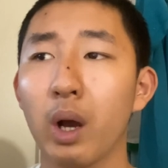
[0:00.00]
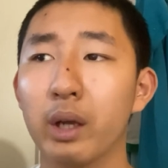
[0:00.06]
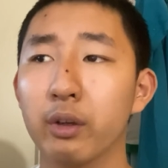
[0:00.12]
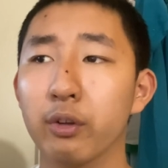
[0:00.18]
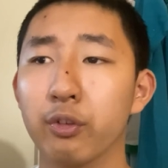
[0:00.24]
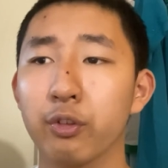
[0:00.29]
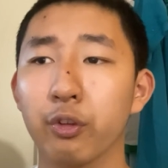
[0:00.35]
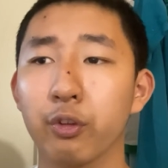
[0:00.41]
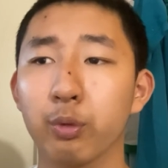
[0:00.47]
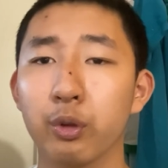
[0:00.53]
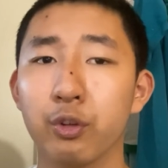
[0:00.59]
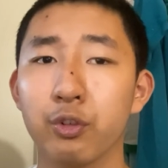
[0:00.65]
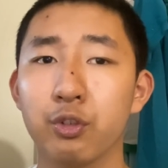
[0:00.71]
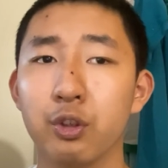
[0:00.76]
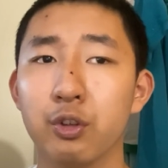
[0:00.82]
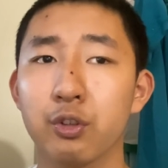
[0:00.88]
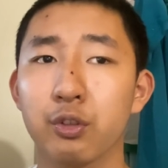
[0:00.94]
does the
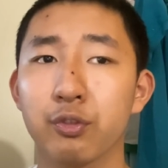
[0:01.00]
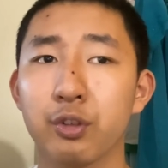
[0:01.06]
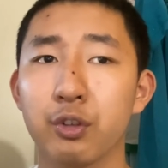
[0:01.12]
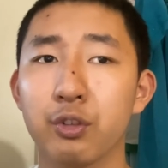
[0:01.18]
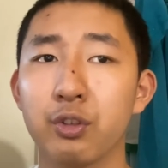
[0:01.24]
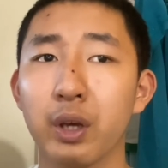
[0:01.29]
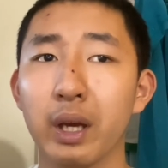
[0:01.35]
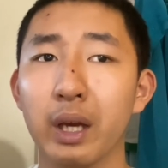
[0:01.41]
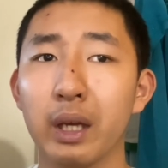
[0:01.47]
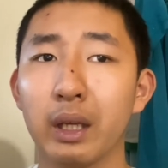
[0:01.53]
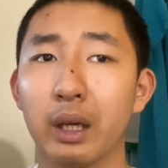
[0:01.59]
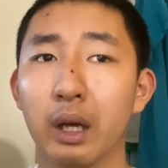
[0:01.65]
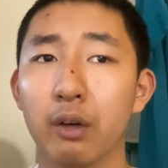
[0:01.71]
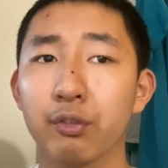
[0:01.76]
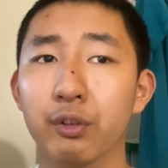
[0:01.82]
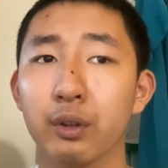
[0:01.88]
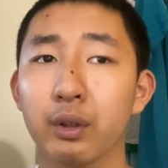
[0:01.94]
Swiss cheese of today
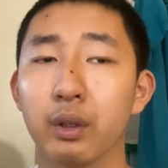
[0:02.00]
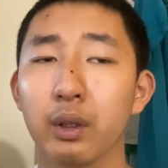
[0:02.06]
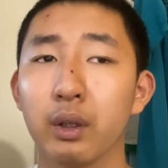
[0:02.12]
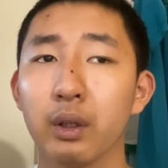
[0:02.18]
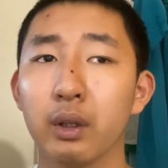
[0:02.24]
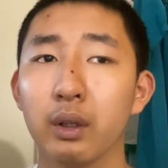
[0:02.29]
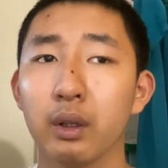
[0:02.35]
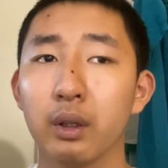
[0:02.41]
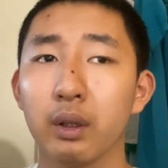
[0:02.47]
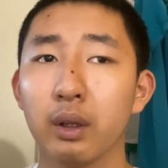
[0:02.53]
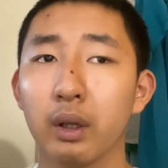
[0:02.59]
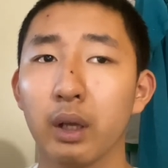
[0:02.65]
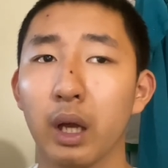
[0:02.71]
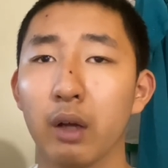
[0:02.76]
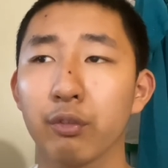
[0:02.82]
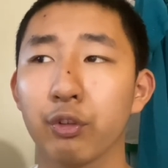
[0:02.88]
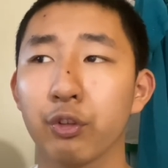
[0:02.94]

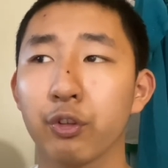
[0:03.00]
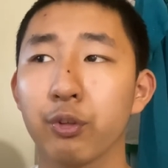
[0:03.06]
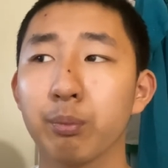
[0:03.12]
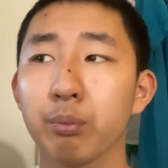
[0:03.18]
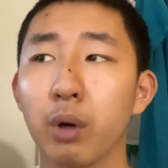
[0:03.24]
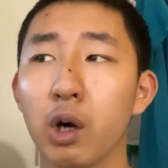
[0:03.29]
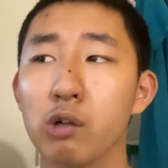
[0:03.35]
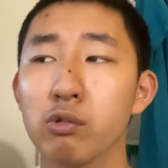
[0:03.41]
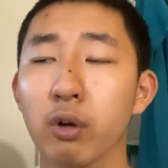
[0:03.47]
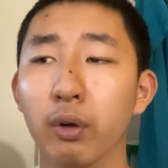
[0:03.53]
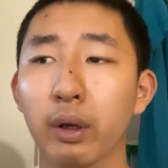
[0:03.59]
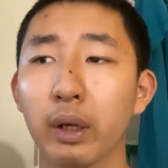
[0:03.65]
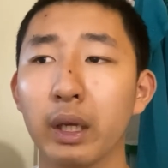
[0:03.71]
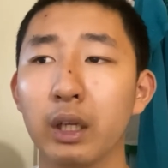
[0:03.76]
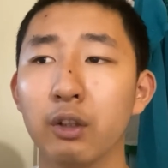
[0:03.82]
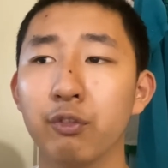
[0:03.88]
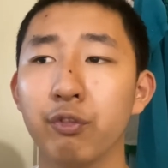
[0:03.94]
have
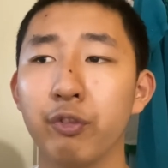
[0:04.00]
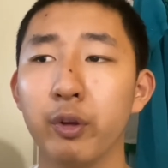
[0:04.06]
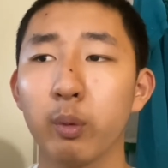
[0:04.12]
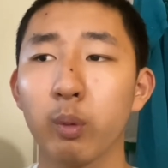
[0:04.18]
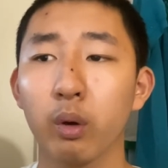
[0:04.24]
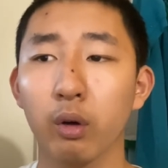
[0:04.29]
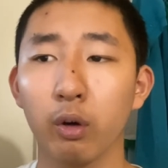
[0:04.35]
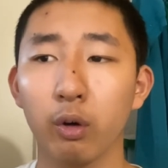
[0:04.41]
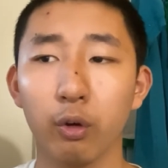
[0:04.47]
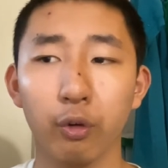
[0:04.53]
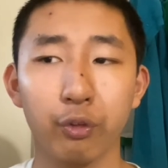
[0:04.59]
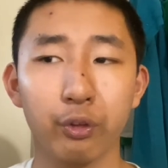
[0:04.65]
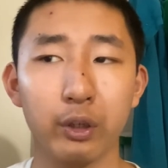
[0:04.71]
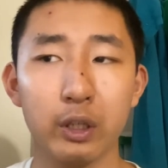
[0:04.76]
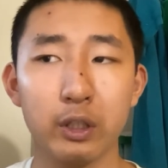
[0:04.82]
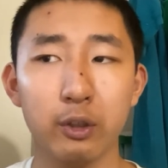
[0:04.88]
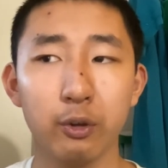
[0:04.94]
smaller and fewer holes
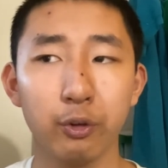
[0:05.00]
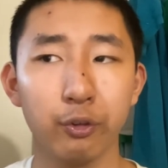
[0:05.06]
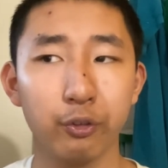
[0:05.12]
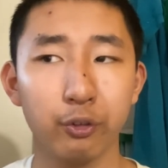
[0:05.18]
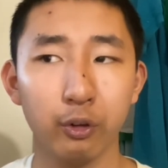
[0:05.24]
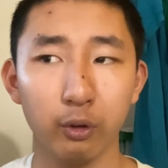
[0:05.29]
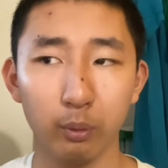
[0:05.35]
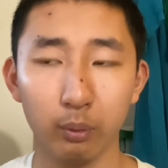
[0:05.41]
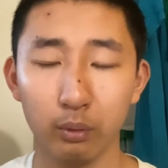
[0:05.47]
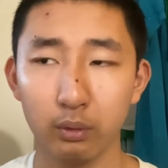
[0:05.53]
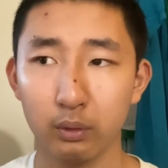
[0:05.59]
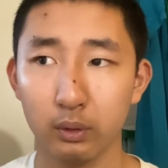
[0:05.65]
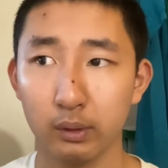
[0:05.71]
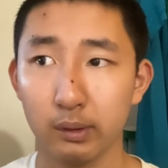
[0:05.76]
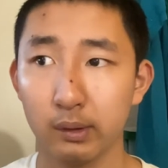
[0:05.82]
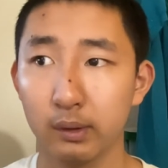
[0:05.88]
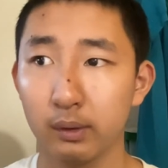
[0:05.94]
than it used to?
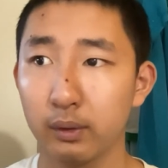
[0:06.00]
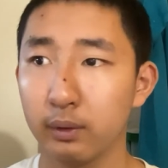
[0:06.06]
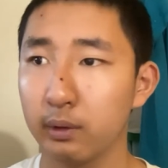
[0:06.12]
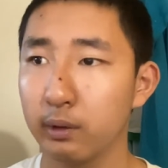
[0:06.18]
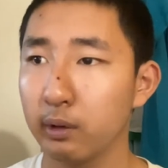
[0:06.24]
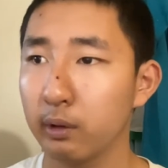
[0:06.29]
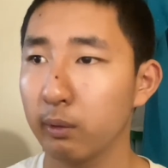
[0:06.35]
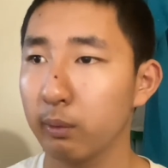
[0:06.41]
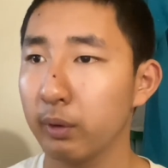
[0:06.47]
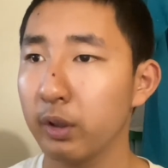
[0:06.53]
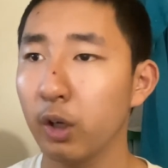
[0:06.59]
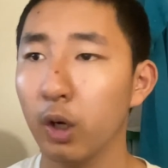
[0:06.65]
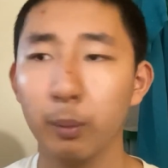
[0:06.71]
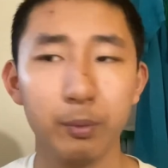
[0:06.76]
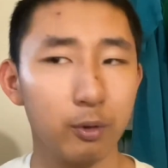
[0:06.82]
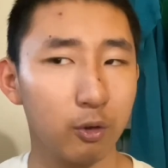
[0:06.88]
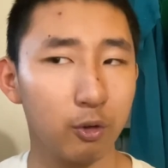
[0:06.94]
We
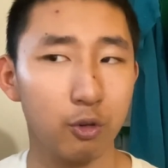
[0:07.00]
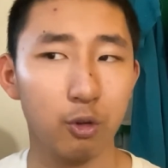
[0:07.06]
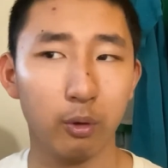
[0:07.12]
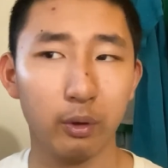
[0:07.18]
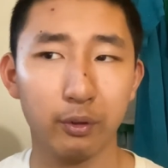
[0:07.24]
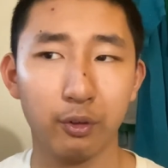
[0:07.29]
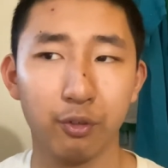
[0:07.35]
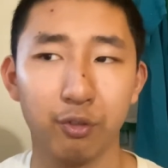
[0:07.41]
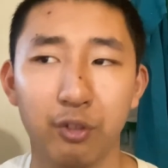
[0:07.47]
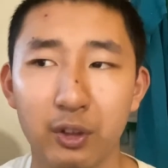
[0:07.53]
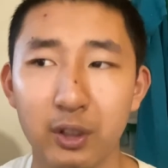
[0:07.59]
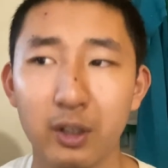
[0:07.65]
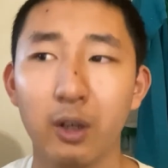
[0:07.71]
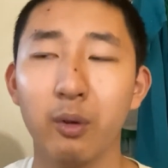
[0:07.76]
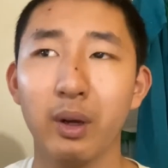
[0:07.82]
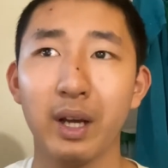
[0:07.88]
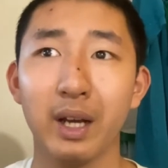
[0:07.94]
hope you enjoyed this
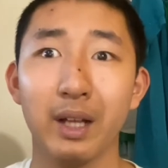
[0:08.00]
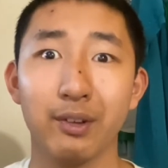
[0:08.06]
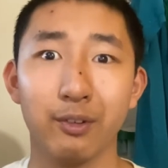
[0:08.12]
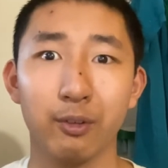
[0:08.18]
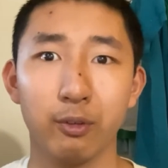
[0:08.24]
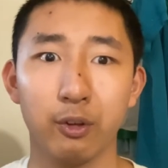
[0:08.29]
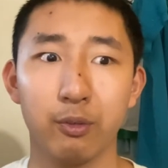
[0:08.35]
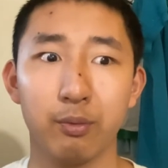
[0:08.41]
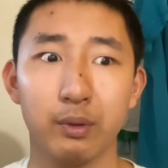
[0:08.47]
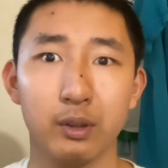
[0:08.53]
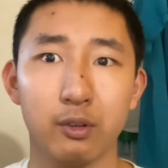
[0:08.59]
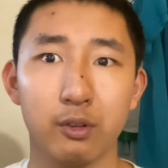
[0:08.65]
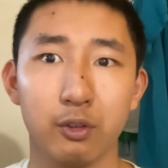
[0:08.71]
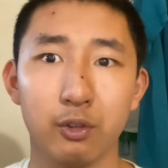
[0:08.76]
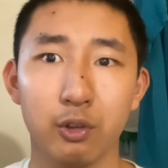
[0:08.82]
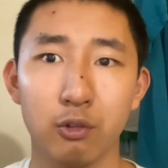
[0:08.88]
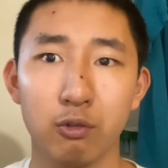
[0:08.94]
video. As always, make
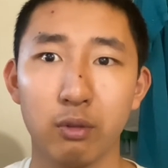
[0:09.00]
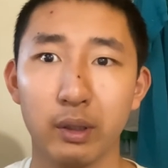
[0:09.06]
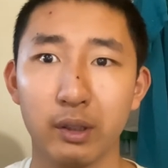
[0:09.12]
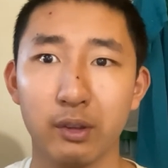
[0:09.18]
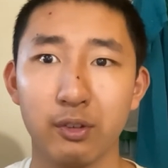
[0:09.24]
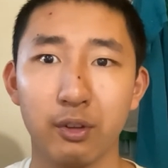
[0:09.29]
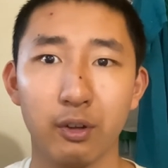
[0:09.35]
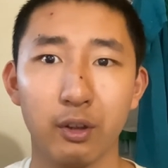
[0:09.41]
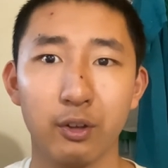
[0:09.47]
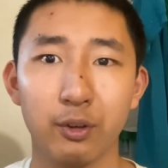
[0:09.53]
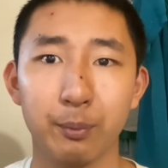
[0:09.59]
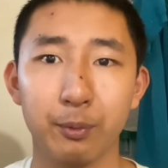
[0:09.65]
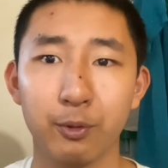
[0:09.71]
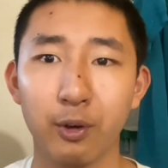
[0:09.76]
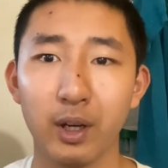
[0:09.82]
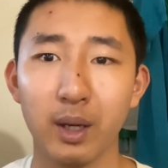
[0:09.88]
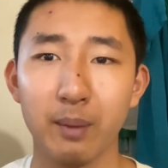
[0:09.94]
sure to like, share, and
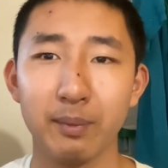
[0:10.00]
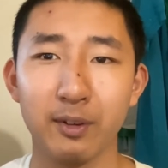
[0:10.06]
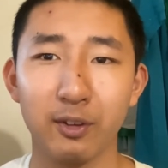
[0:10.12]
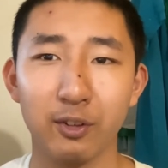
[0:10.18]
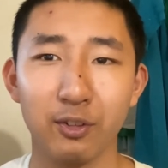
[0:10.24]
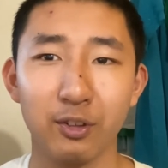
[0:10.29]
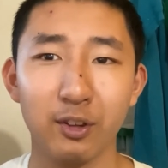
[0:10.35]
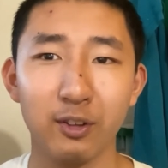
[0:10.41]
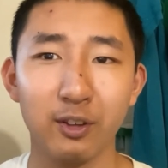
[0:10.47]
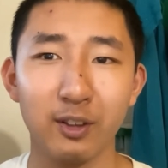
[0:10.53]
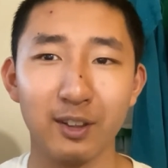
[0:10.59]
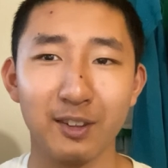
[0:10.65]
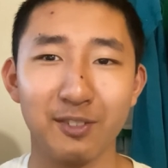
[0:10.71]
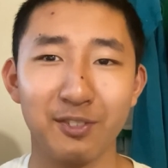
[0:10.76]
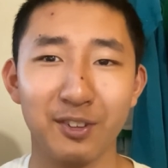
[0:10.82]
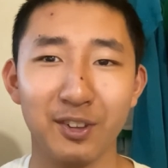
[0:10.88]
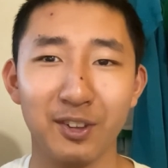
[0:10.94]
subscribe, and I'll see you in the
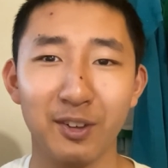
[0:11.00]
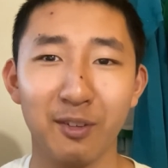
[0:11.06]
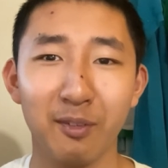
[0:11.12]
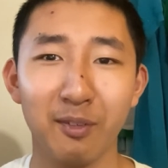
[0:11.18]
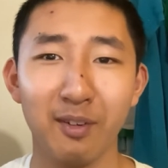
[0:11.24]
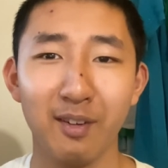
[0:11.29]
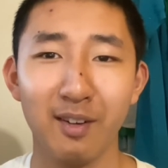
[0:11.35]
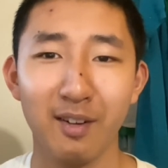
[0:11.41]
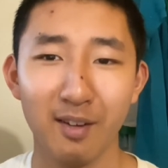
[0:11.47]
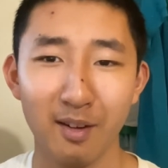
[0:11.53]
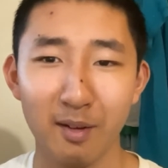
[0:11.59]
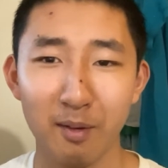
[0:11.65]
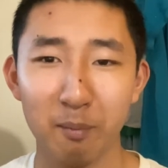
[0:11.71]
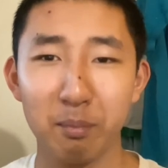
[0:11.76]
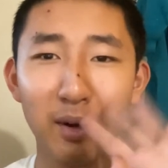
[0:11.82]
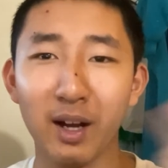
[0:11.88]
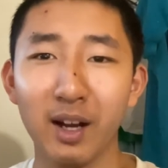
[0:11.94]
next video.
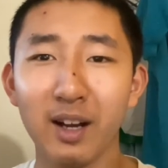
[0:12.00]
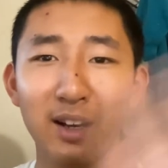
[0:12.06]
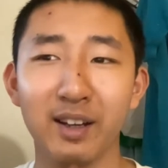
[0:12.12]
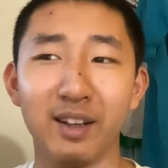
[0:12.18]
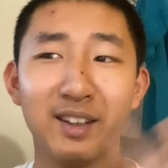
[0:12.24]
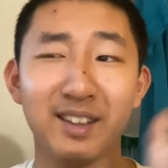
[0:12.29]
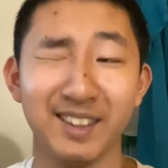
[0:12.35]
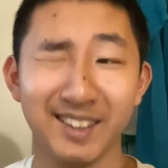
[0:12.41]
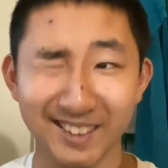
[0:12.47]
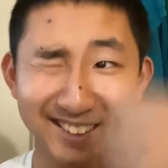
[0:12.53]
Bye!